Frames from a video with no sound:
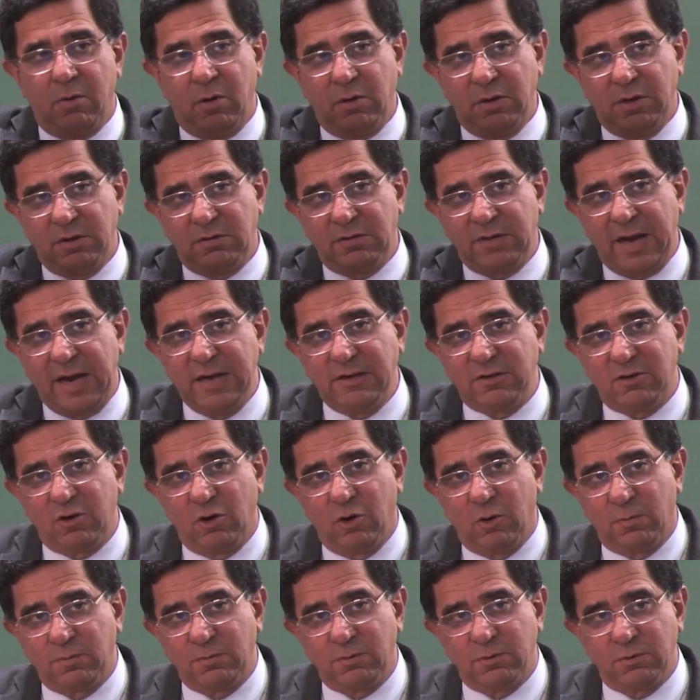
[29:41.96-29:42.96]
On the side
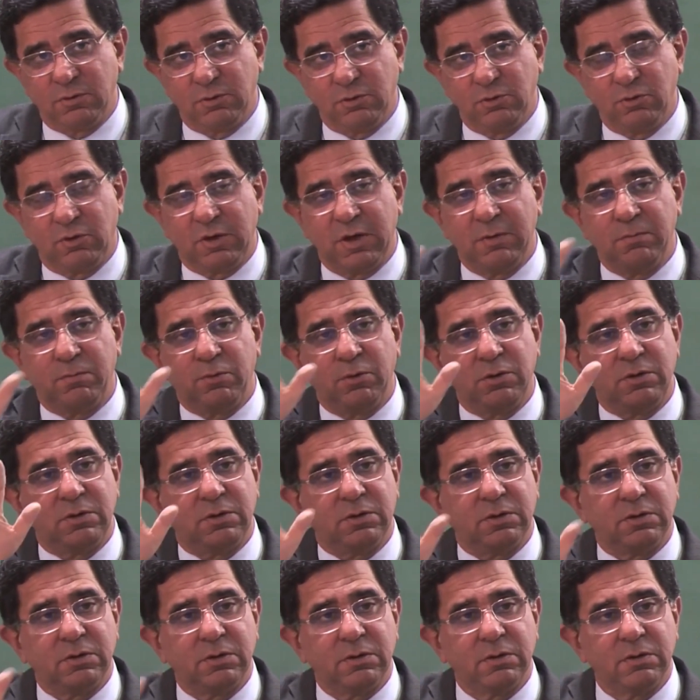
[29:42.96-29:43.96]
slopes you can
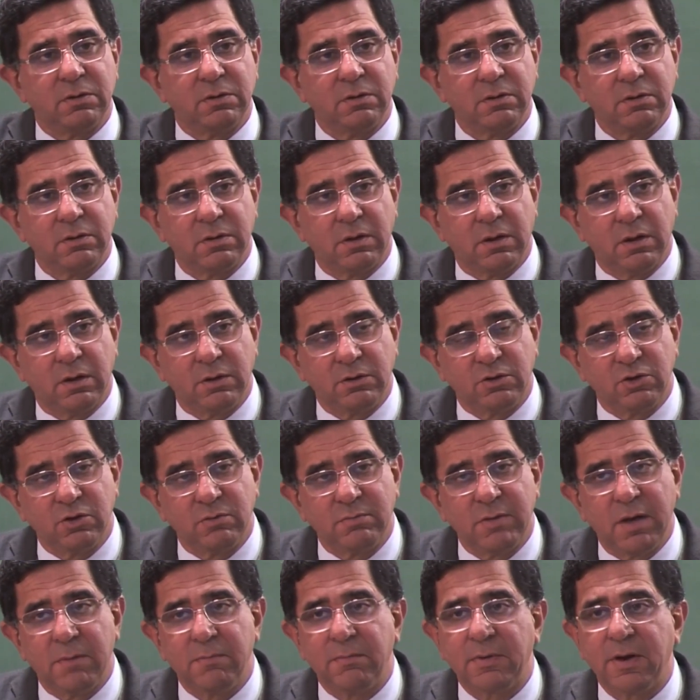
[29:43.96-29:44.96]
put a
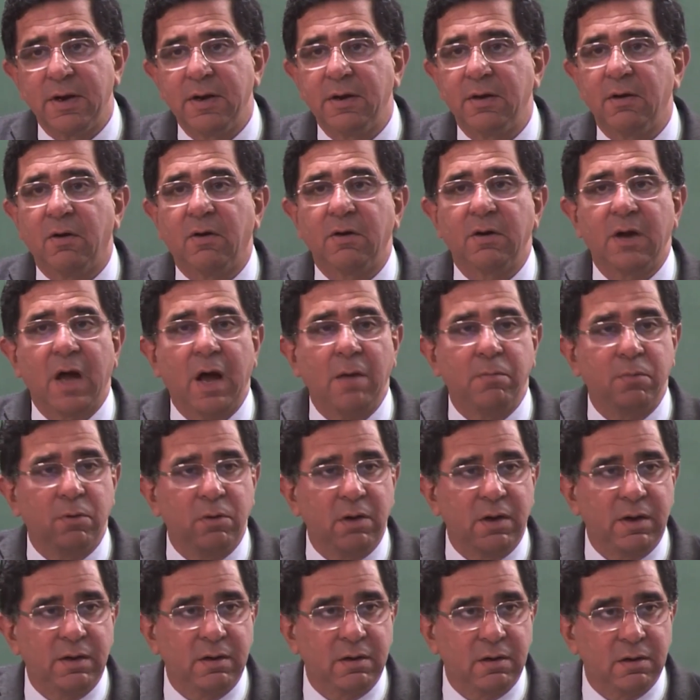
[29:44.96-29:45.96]
geomembrane or
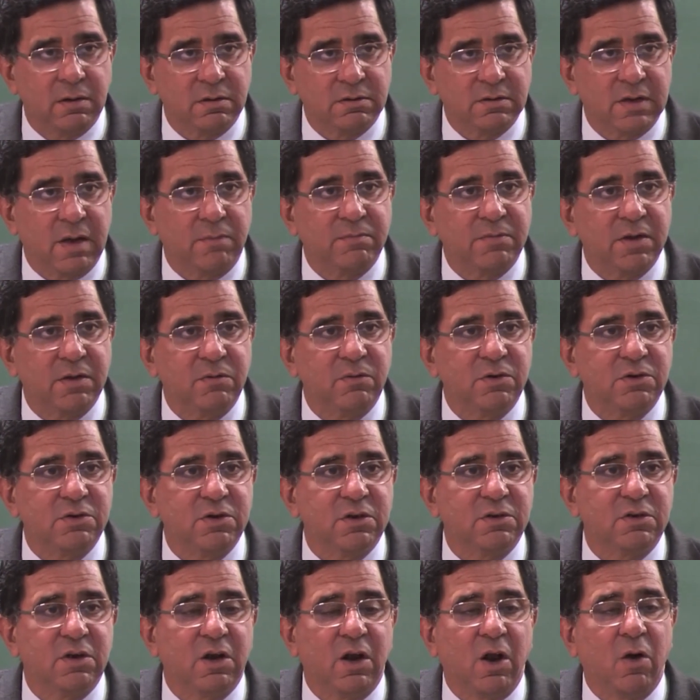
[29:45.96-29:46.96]
tarpaulin, something which
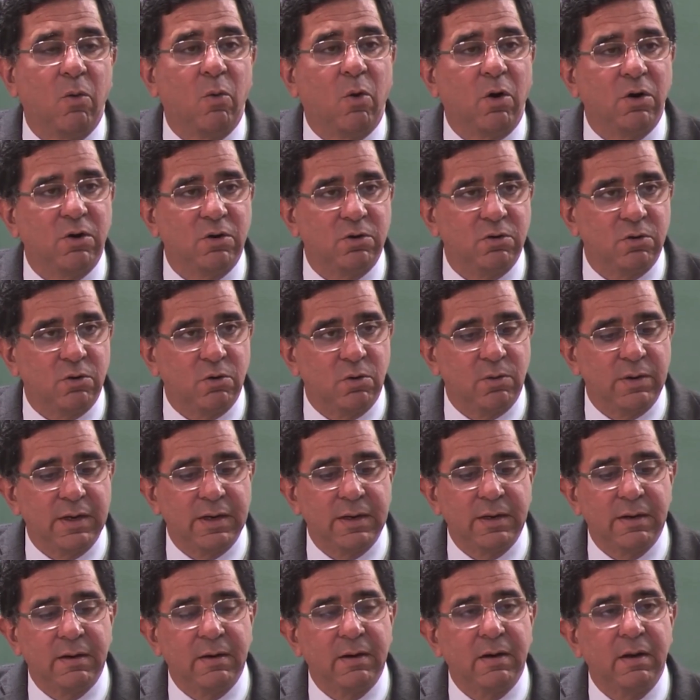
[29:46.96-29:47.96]
does not allow water to go
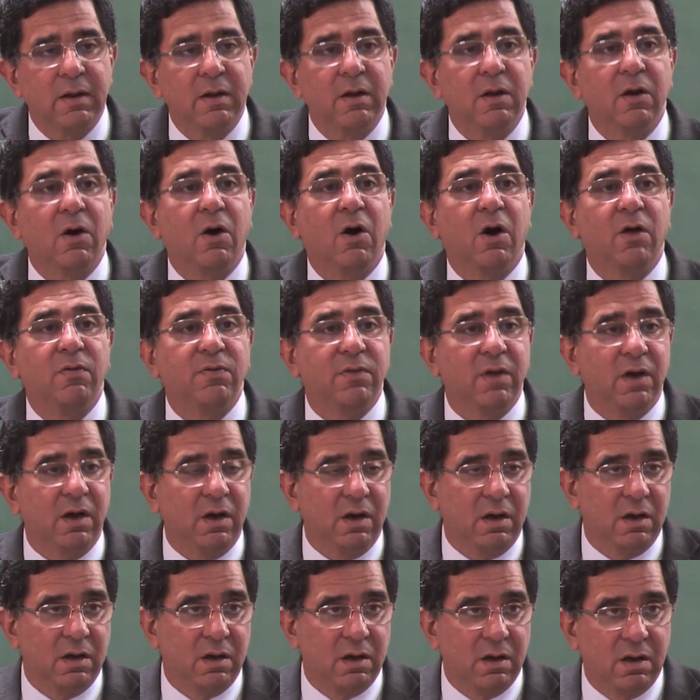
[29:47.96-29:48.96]
in, on
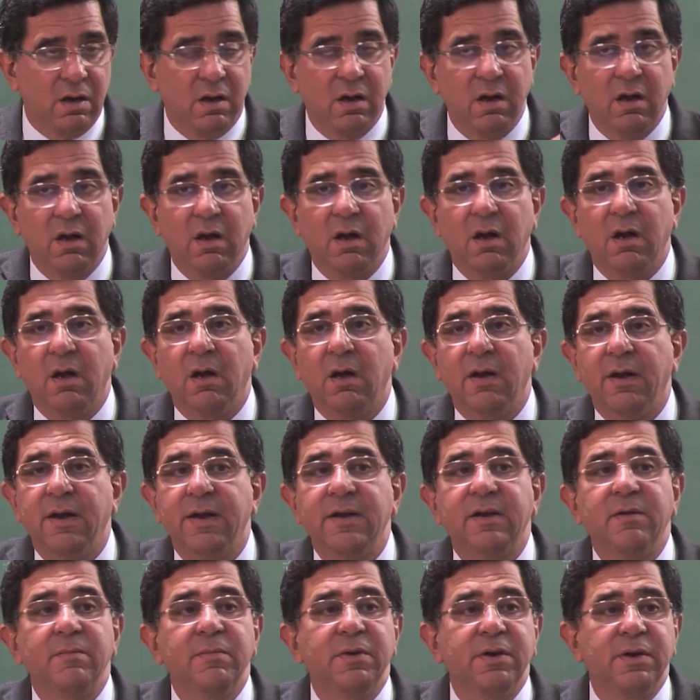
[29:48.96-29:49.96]
the
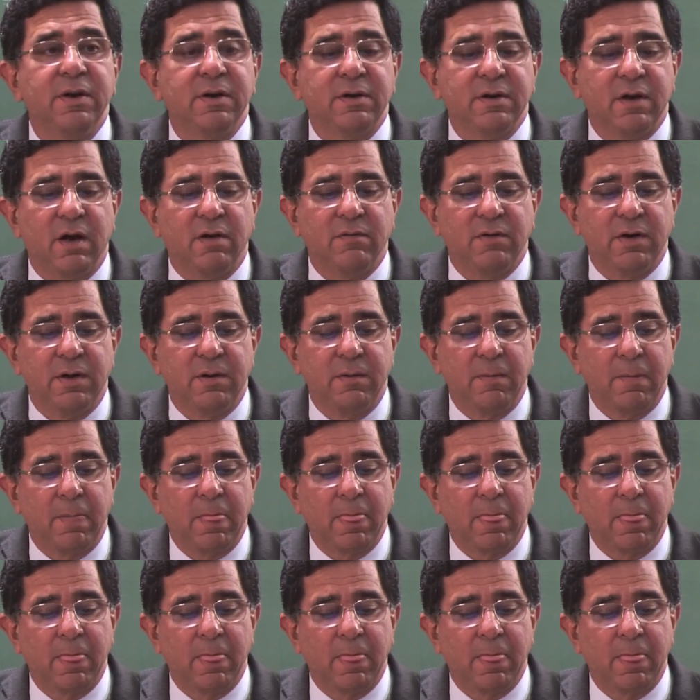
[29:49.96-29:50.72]
intermediate cover.